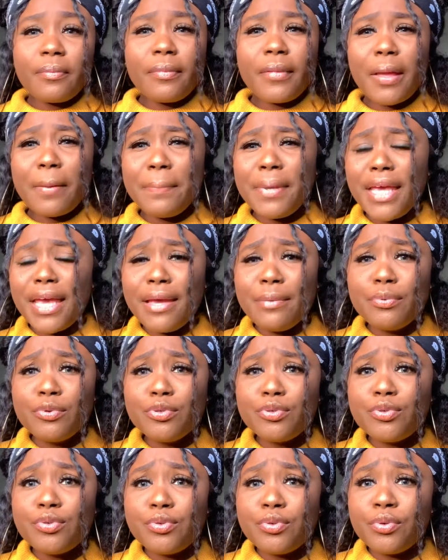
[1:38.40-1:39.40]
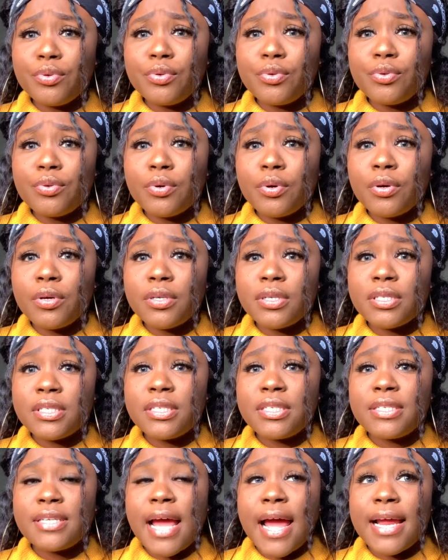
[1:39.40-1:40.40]
be able to
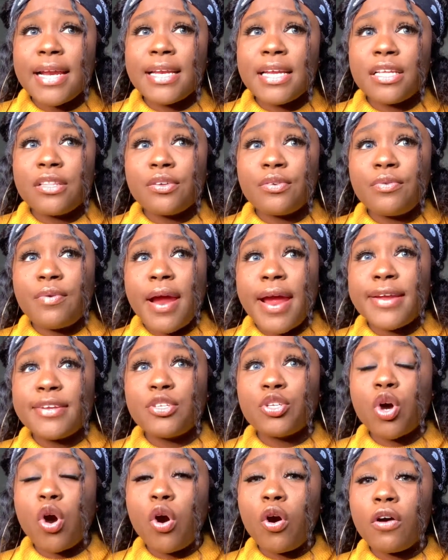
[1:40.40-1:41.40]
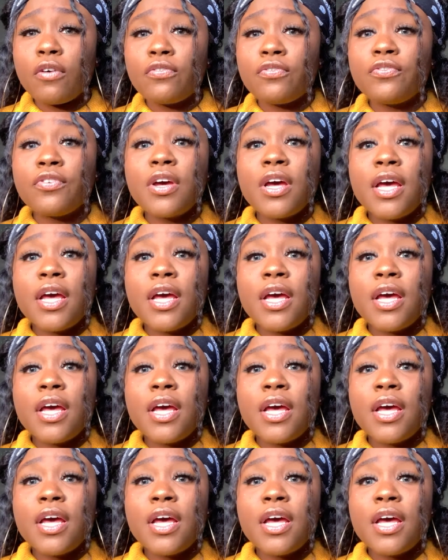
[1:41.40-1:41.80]
stand in the right of,